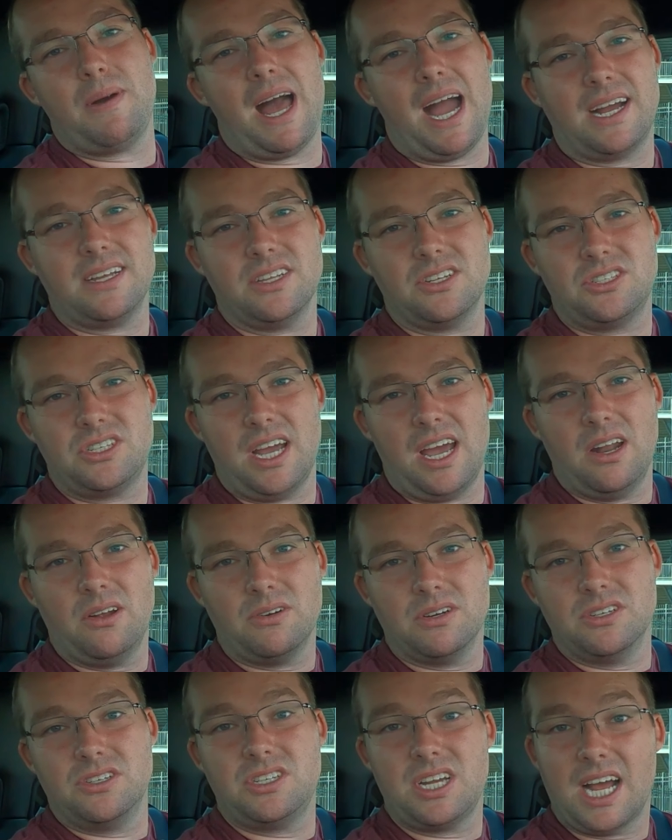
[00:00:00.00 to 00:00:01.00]
back in the
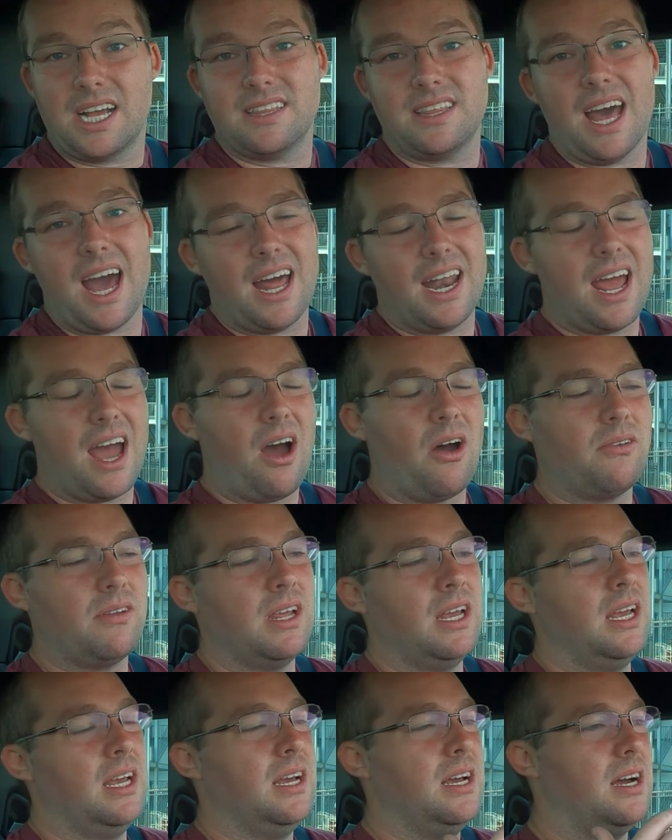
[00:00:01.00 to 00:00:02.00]
channel and check that out,
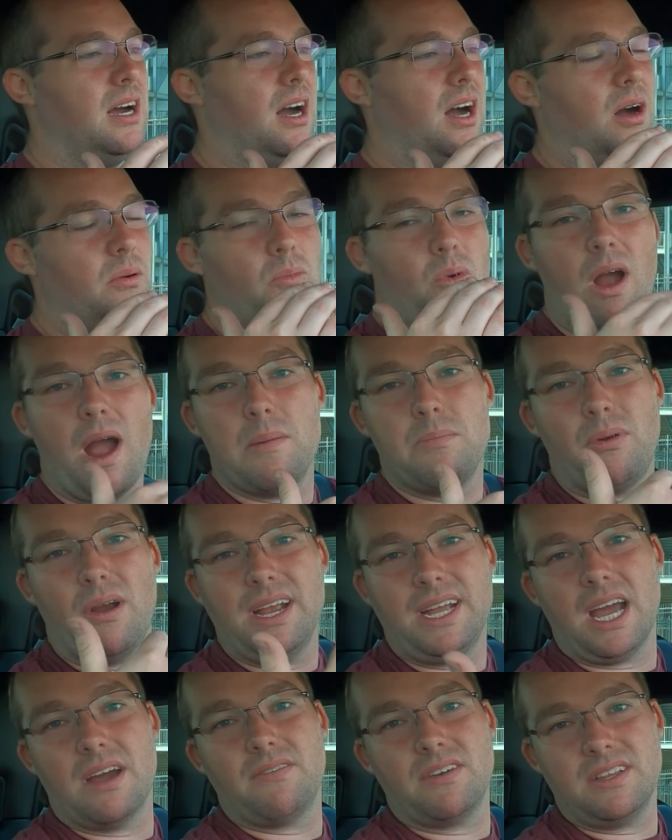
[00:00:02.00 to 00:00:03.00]
where I
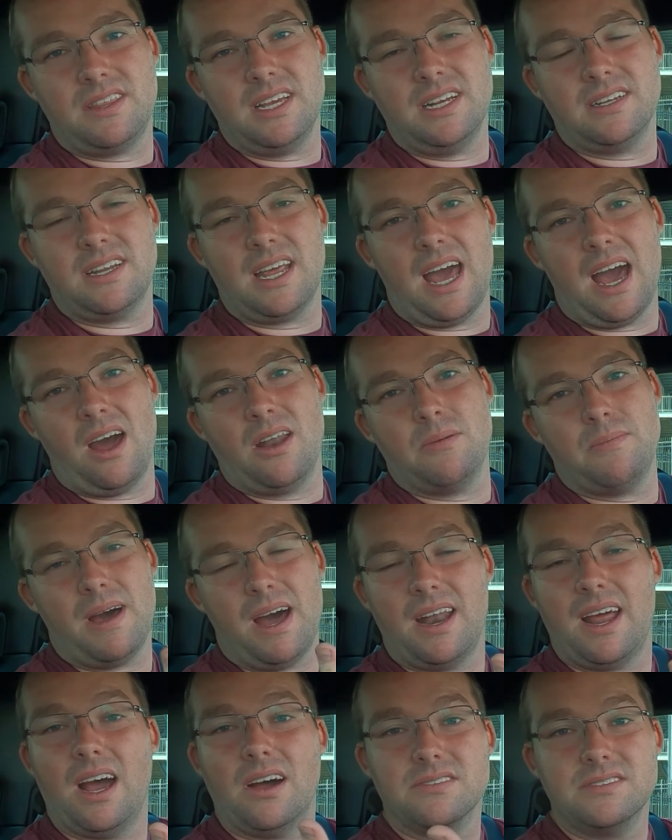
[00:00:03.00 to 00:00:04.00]
break everything down
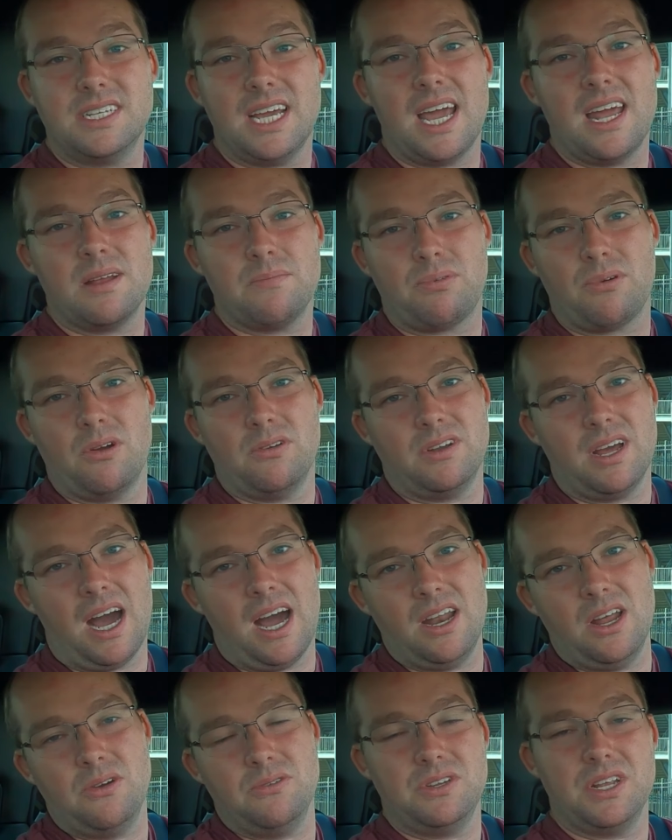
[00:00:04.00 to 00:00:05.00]
about how Dan at Pro
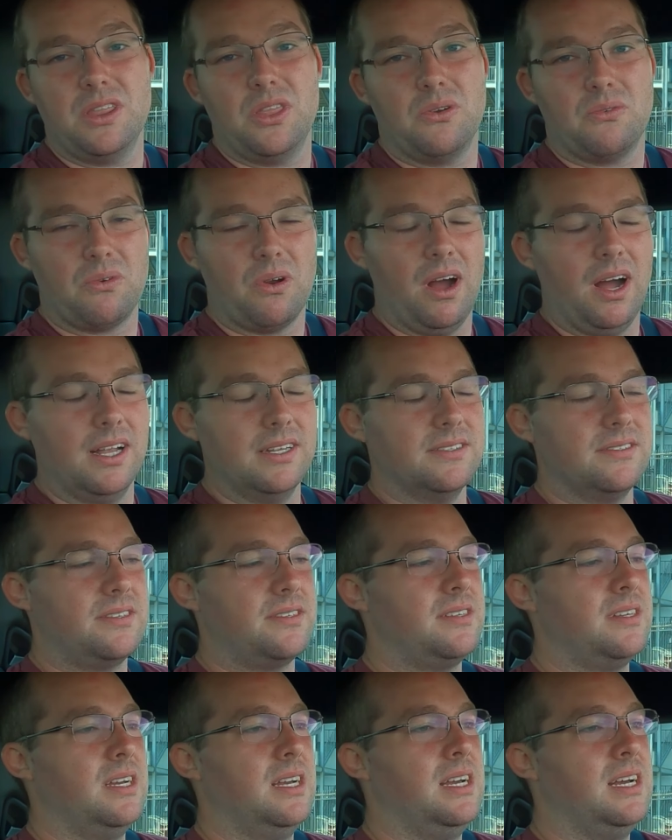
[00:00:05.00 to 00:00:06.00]
Dyno did the
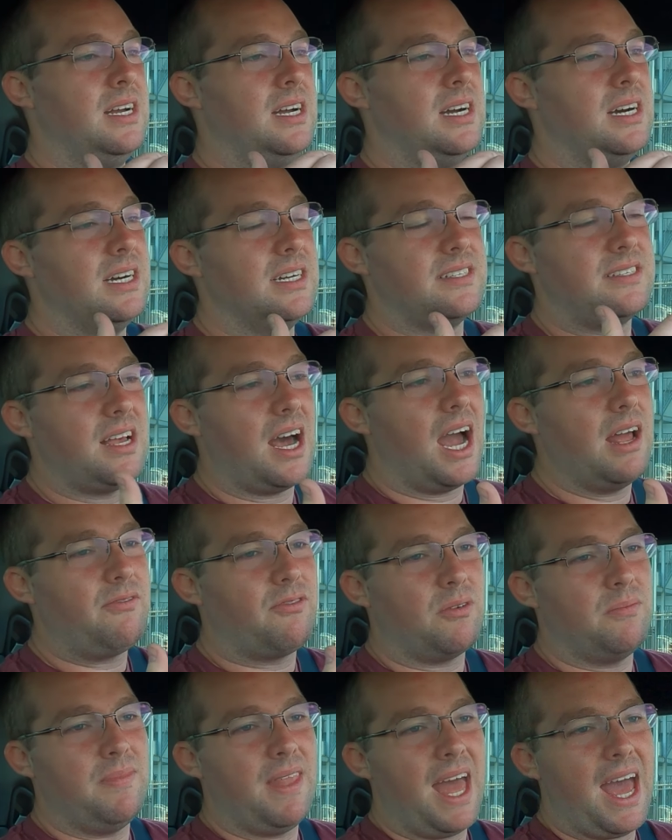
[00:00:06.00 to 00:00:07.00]
runs.
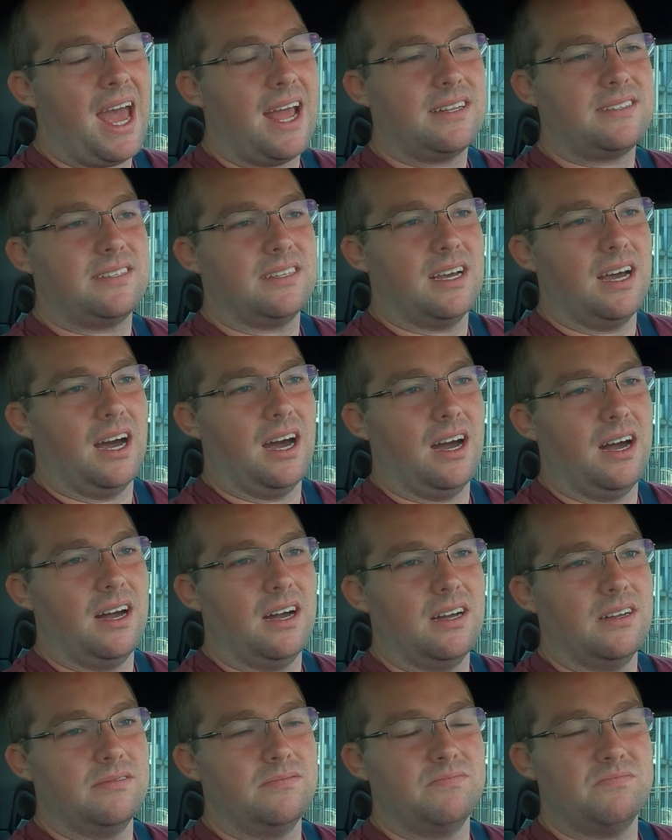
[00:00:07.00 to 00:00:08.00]
Aside from that,
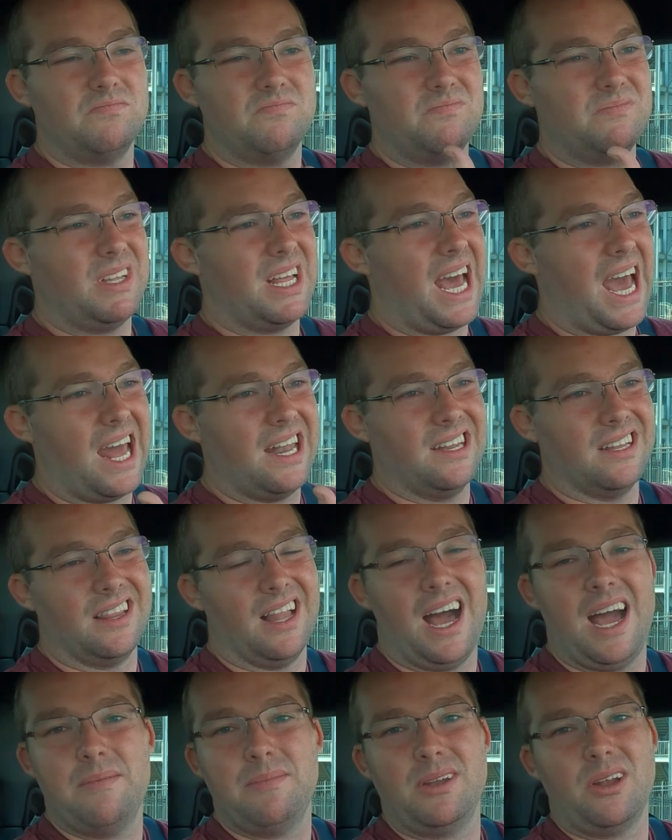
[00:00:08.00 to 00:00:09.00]
I had an
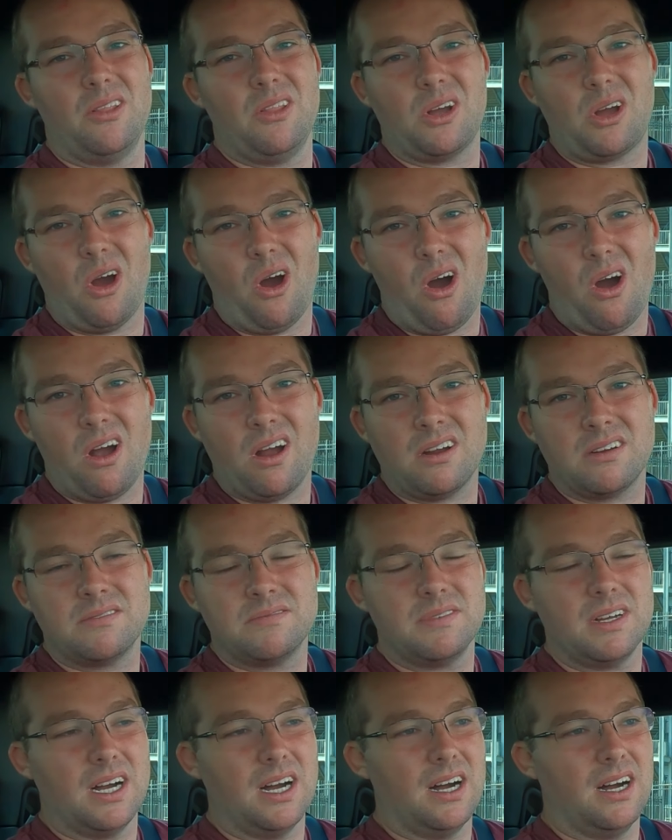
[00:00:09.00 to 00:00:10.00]
alignment on the car.
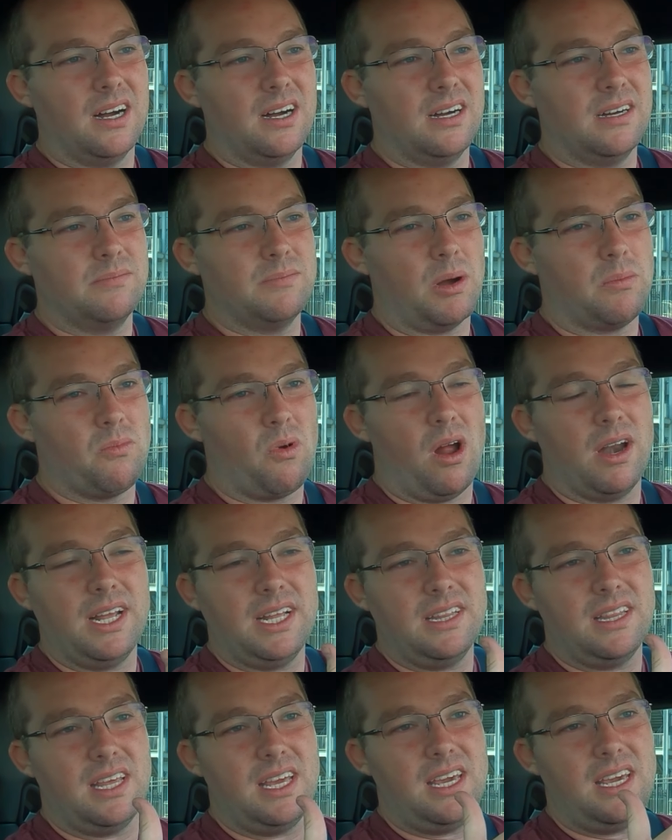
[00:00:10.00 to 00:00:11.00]
I'm
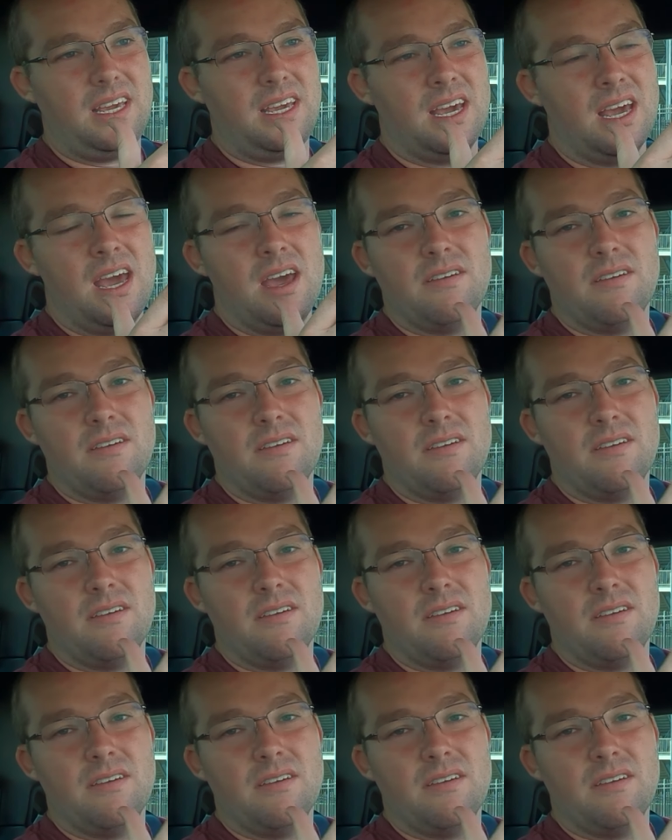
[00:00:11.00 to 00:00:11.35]
running the